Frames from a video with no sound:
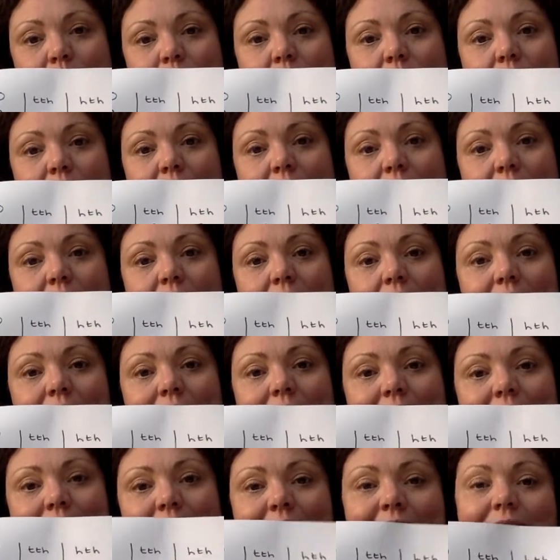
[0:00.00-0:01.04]
Okay,
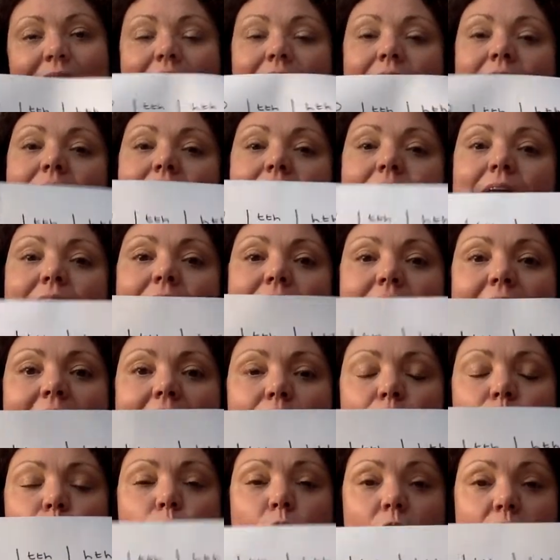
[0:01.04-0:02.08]

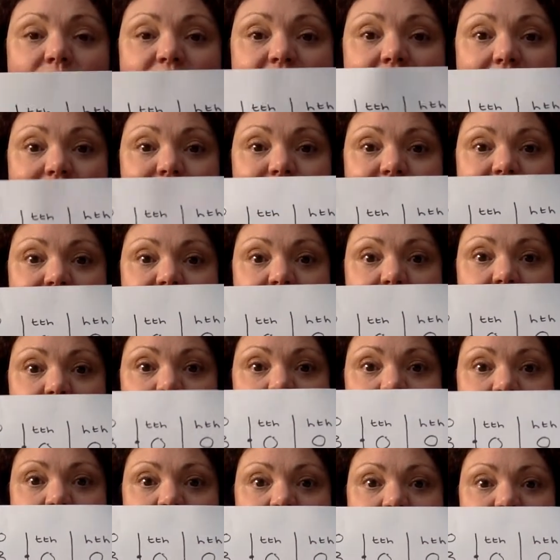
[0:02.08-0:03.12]
now watch that video
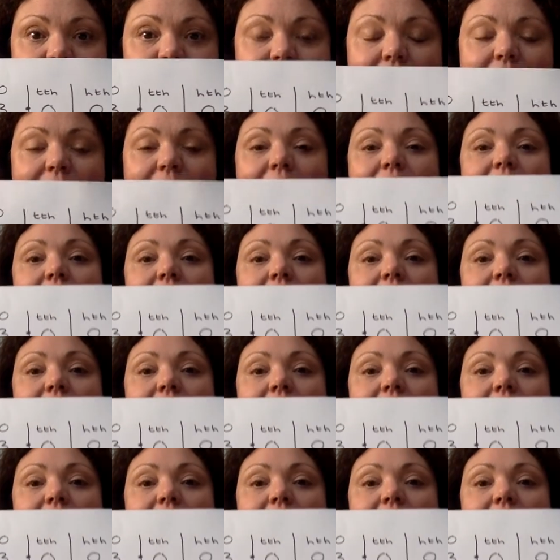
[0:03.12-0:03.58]
carefully,